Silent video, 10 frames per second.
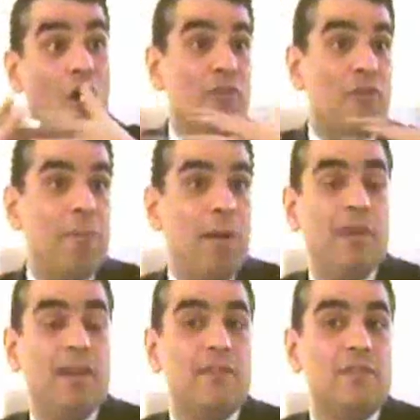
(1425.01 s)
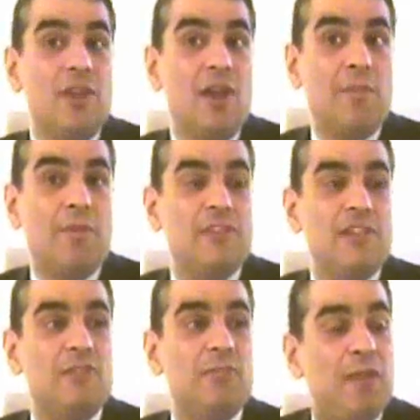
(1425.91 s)
of the Republic of
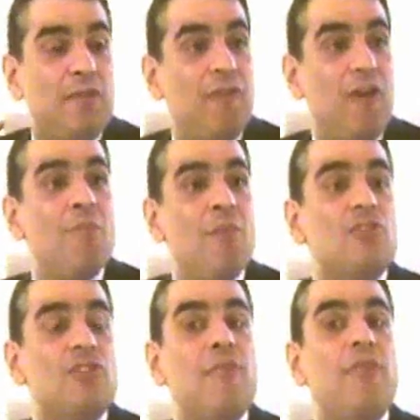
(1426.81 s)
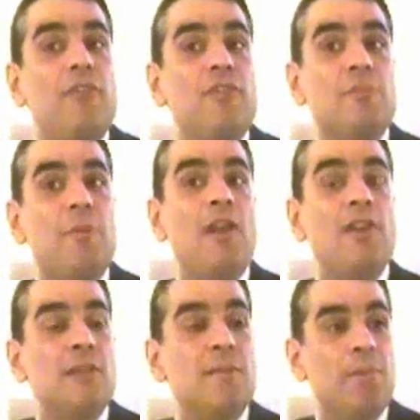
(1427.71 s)
Cyprus has been very much influenced
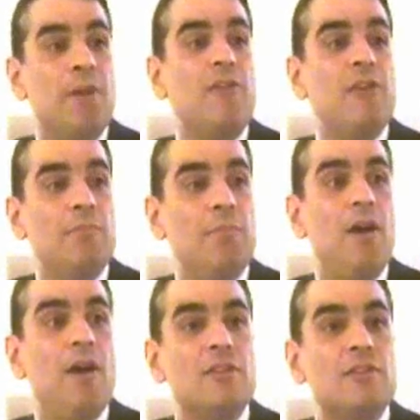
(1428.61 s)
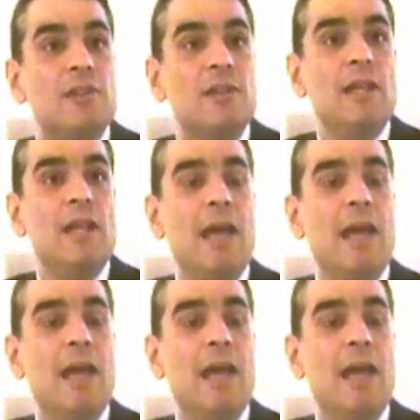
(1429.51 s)
by its imperial past